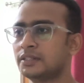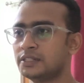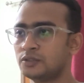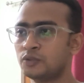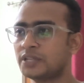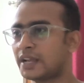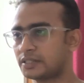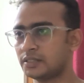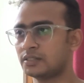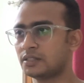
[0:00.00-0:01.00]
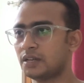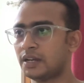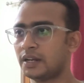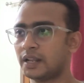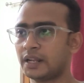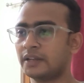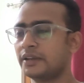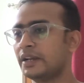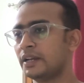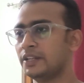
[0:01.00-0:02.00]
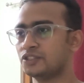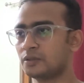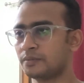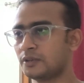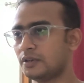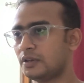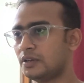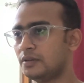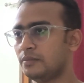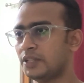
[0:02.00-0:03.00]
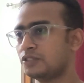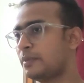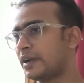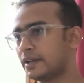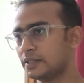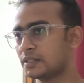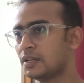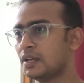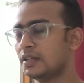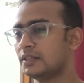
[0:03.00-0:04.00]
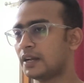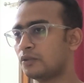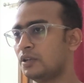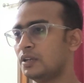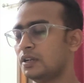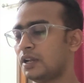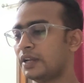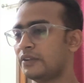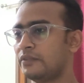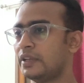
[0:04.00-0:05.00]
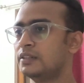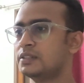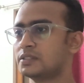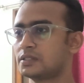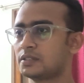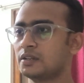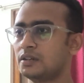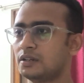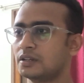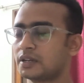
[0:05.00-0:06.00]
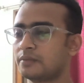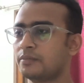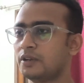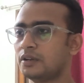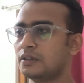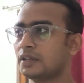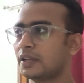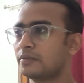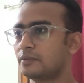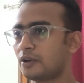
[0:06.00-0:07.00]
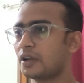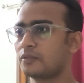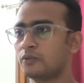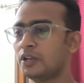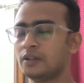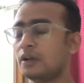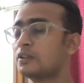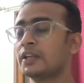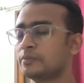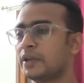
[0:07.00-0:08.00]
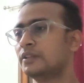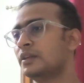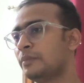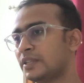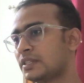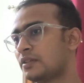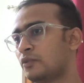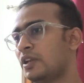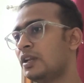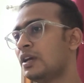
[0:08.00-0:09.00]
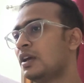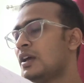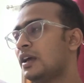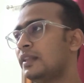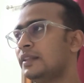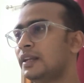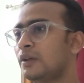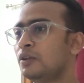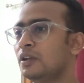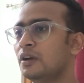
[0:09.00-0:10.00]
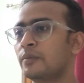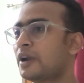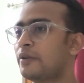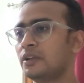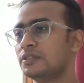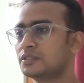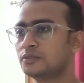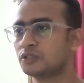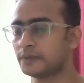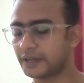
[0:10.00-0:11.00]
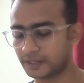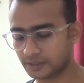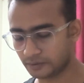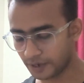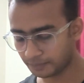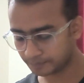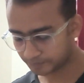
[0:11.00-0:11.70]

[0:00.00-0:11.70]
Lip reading: this those actions, and I can create a list of bunch of matrix that will like define this like product well, like the measure well, and then I will prioritize those metrics. Okay.